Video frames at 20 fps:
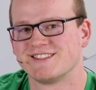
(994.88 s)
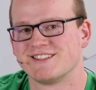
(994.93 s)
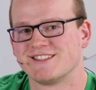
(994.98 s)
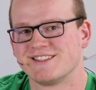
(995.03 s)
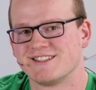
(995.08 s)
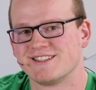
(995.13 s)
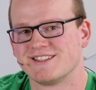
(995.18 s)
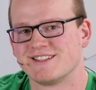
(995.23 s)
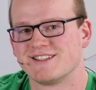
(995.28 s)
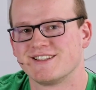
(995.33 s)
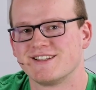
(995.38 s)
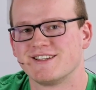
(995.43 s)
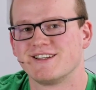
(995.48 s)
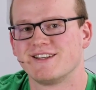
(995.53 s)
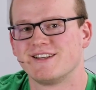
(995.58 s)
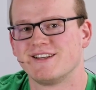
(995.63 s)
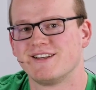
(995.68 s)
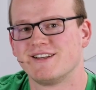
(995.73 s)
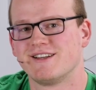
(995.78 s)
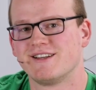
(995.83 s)

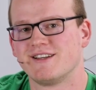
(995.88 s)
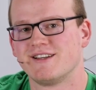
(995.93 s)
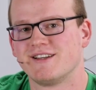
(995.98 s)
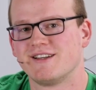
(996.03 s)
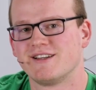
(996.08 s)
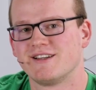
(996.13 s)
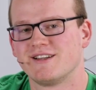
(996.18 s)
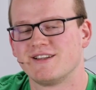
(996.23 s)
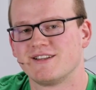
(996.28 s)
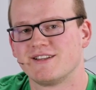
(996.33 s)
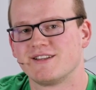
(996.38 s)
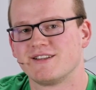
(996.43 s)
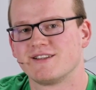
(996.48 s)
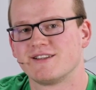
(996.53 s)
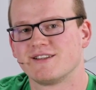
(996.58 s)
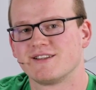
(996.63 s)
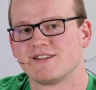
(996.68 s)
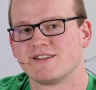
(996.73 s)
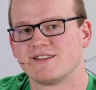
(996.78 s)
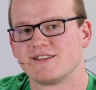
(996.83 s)

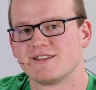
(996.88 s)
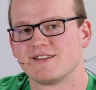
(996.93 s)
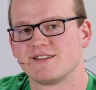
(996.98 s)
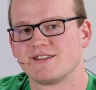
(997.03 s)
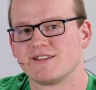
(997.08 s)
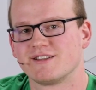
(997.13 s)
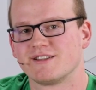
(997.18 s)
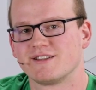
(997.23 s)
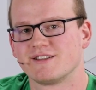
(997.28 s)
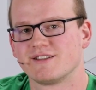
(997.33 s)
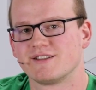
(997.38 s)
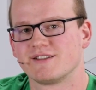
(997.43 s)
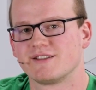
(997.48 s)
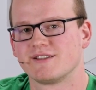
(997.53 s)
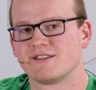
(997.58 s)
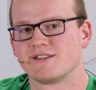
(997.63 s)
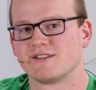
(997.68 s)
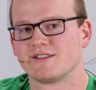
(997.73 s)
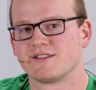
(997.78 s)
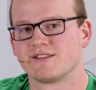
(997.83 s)

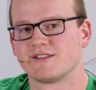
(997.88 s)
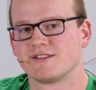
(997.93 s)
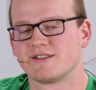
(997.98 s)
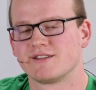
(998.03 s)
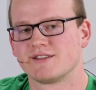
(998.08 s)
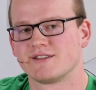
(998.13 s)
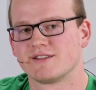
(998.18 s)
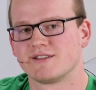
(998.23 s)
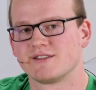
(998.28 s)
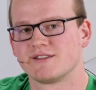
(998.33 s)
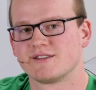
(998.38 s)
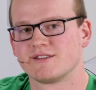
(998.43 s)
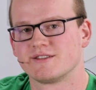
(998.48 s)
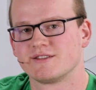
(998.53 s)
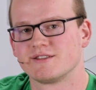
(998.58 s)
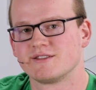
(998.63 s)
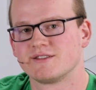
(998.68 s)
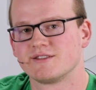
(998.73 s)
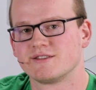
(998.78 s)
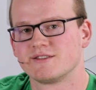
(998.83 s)

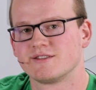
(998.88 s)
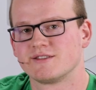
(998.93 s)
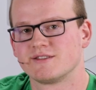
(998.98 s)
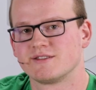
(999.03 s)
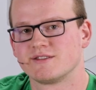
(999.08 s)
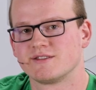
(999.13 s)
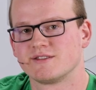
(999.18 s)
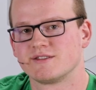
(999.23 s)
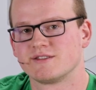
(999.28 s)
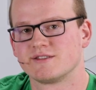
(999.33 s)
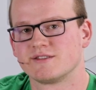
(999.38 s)
No words are spoken by the person on screen.